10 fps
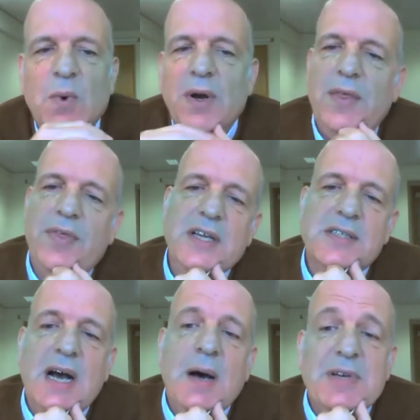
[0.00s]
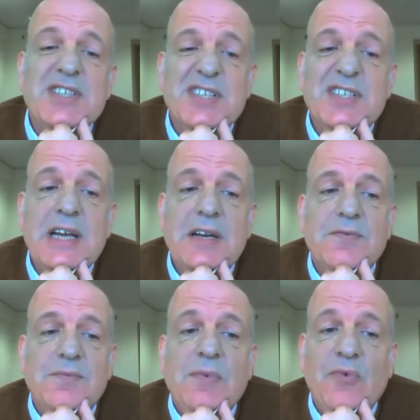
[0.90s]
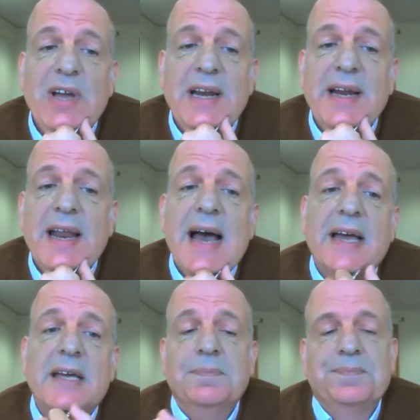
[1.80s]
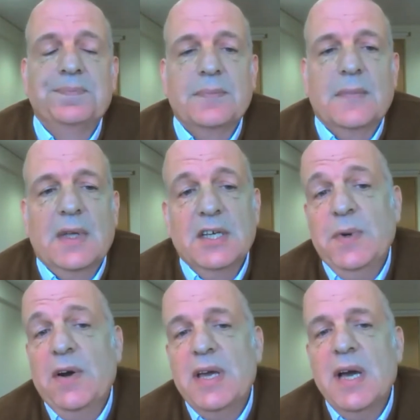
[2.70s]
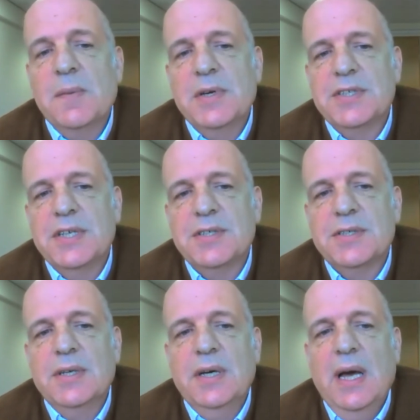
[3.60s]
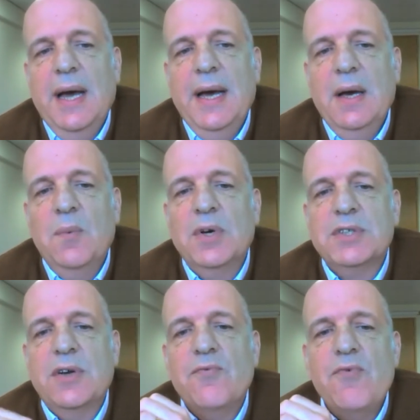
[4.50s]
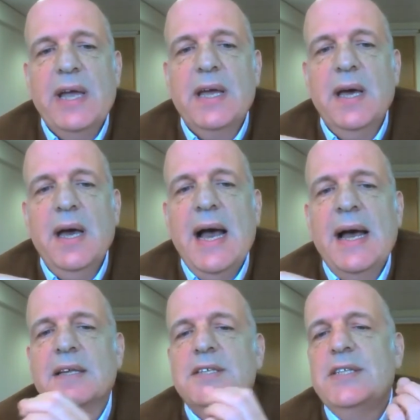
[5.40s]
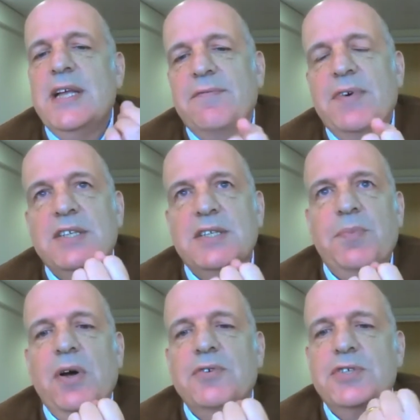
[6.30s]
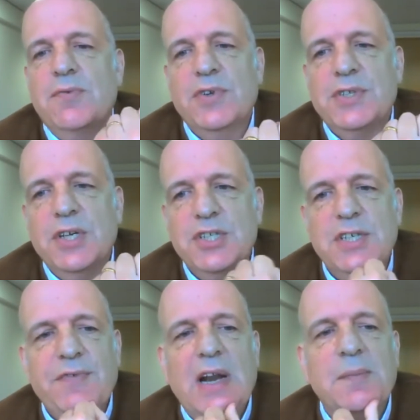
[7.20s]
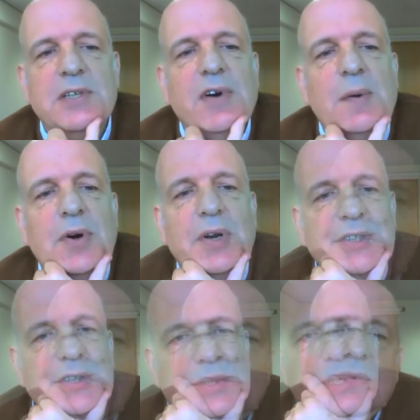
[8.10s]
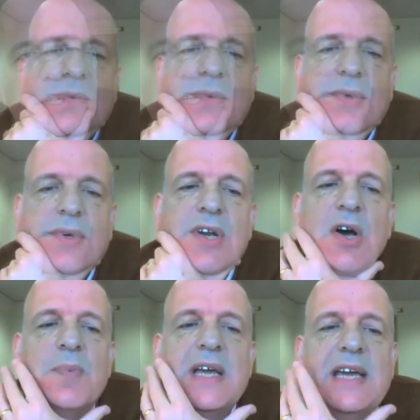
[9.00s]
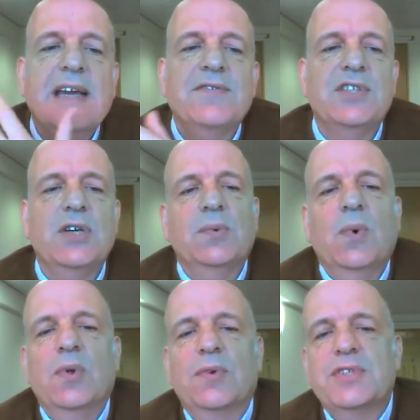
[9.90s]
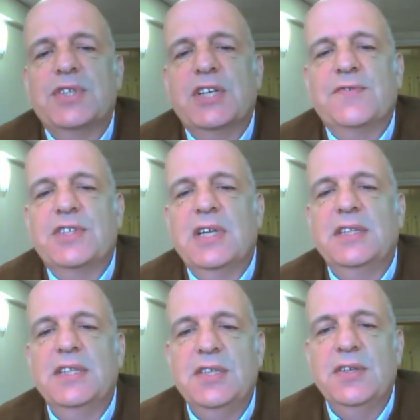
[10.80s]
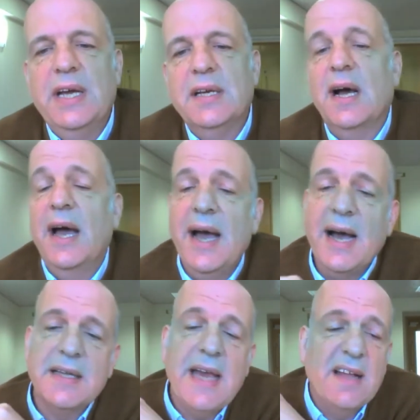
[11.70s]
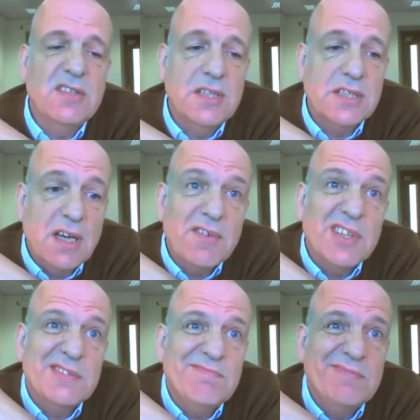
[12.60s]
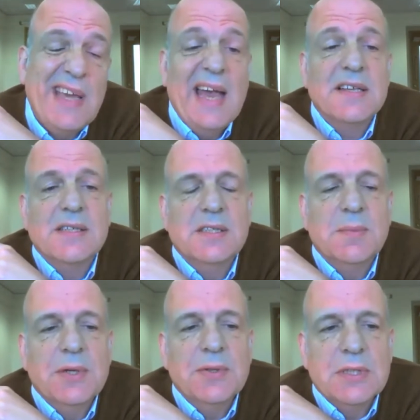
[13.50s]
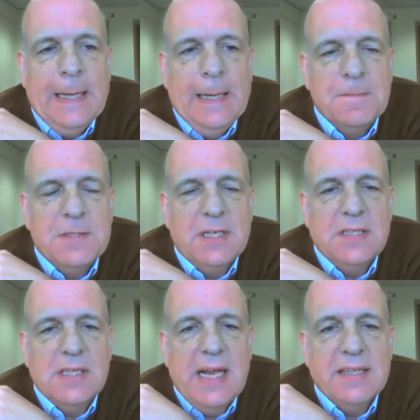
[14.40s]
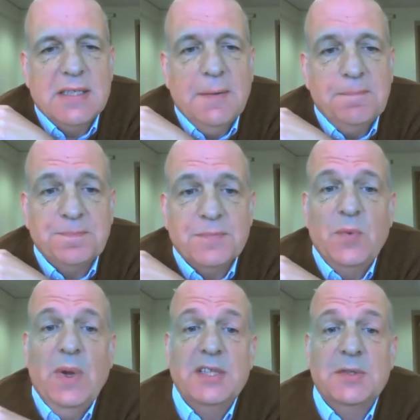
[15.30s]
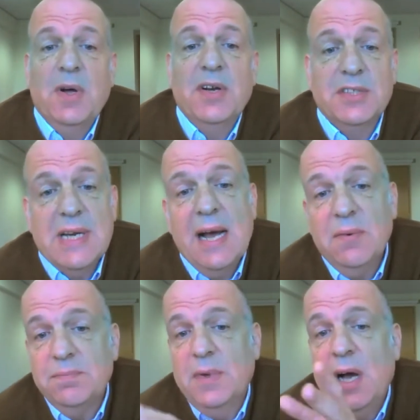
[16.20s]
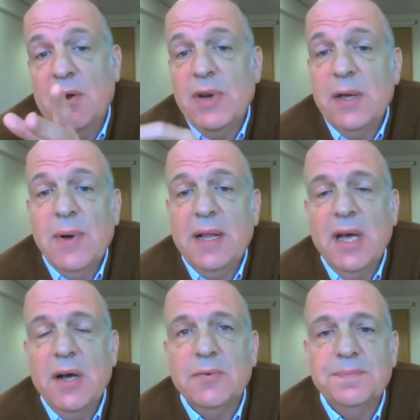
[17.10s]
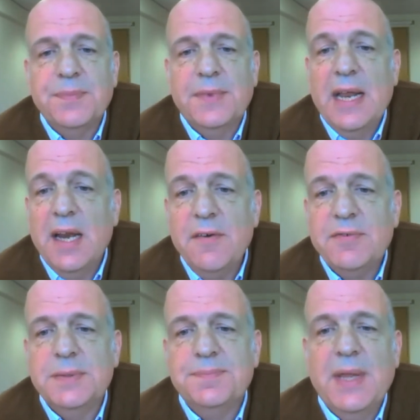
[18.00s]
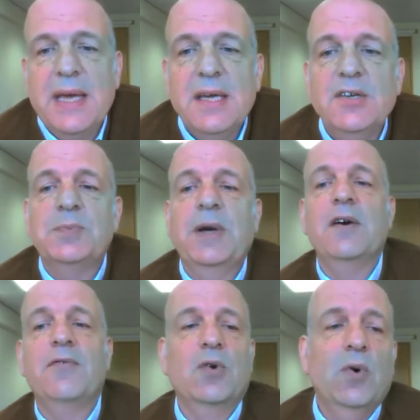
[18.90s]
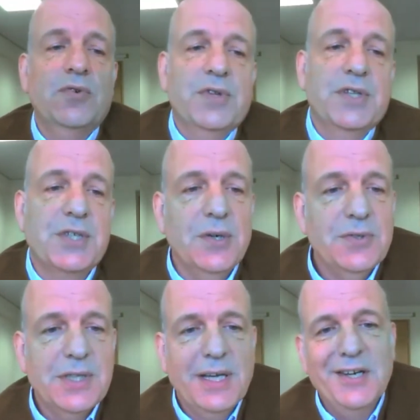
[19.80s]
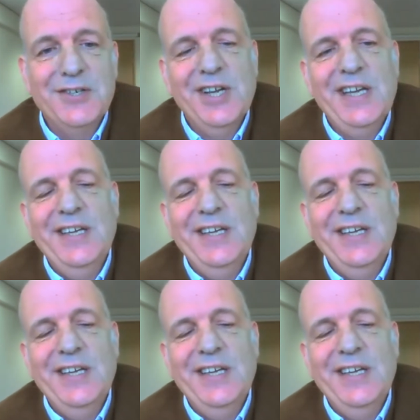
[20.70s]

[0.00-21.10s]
of the things that our business did really lack, because we're a young business, was a rigor and a steadfast approach to research and development of our products. Nobody gives you all the research facilities you need. I had yet to discover KESS, I suppose. 6 years later, Gwylan's products now are really well known. They're loved. They're used by over 1/4 of the schools in the country.